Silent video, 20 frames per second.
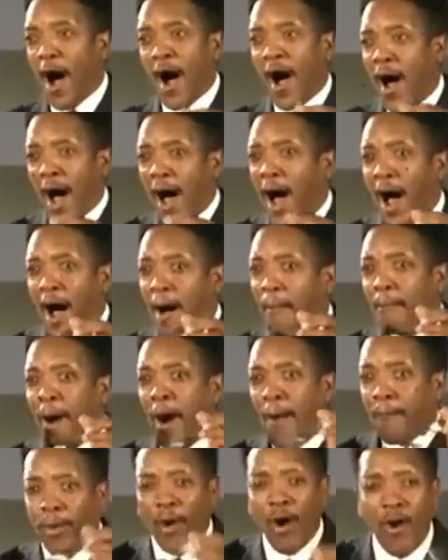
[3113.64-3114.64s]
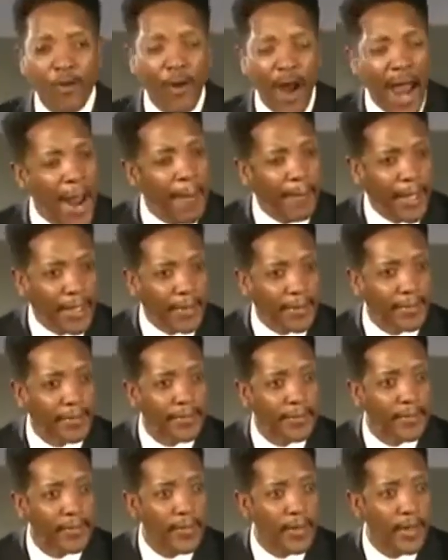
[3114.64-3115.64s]
uh, uh, uh, programming.
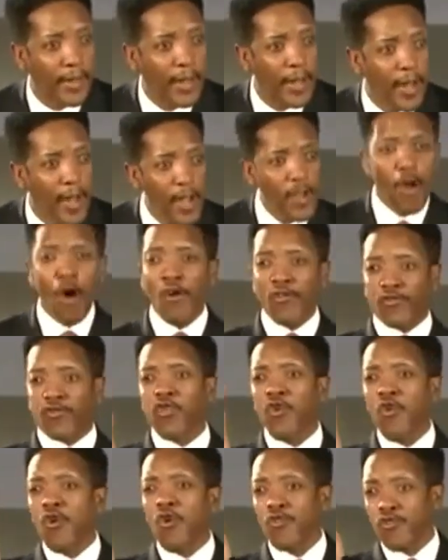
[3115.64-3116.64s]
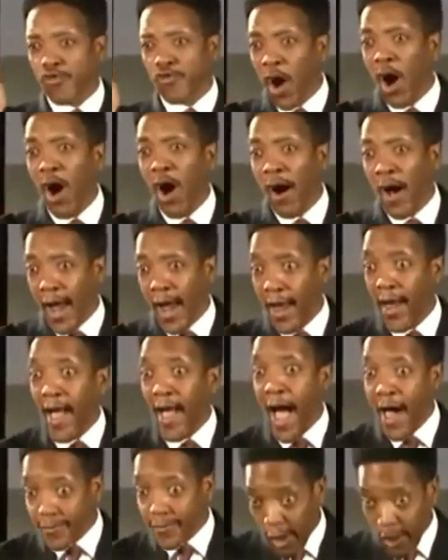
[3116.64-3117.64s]
Your true joy
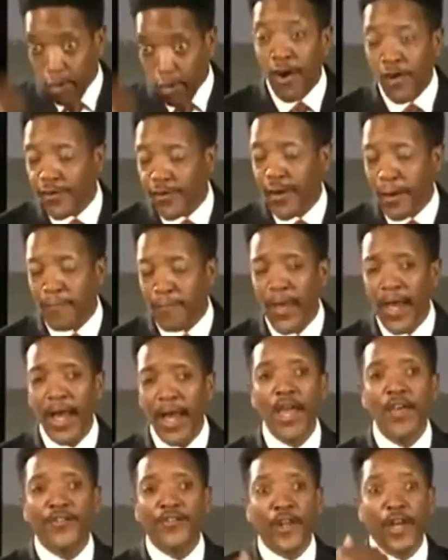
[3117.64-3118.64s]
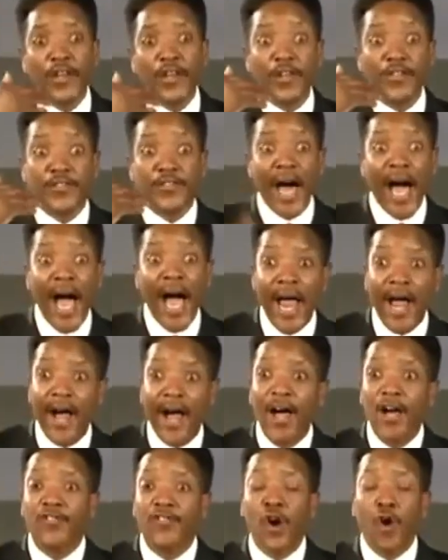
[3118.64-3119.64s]
as a Christian is the desire